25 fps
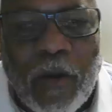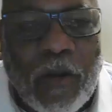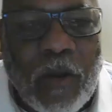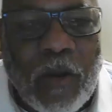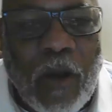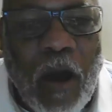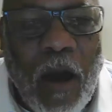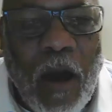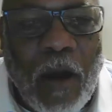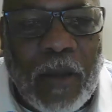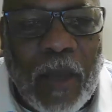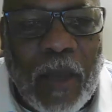the
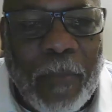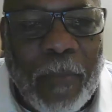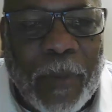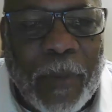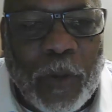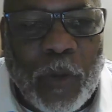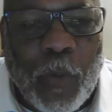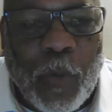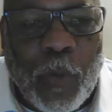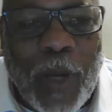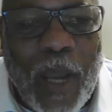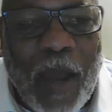call yet, but
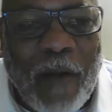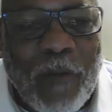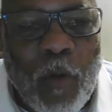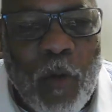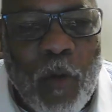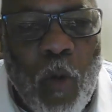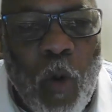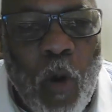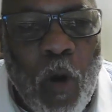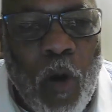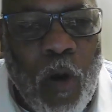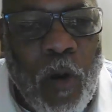do we have a
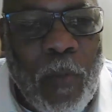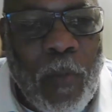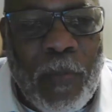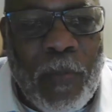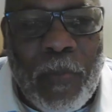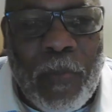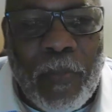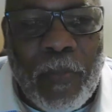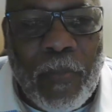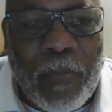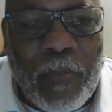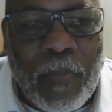quorum?
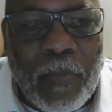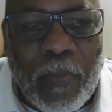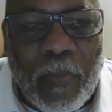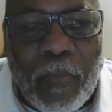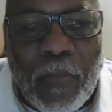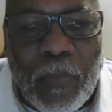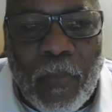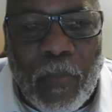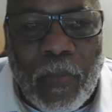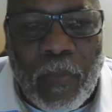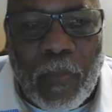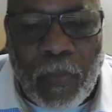We have
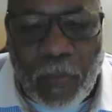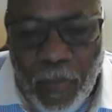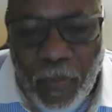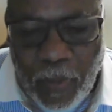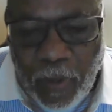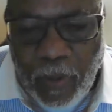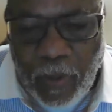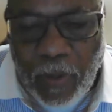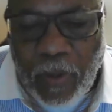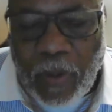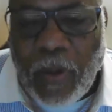a quorum.